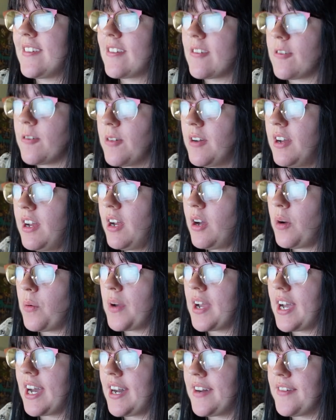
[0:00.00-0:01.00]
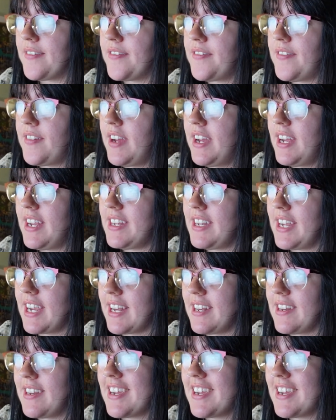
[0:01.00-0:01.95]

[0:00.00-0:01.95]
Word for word: So we have Night and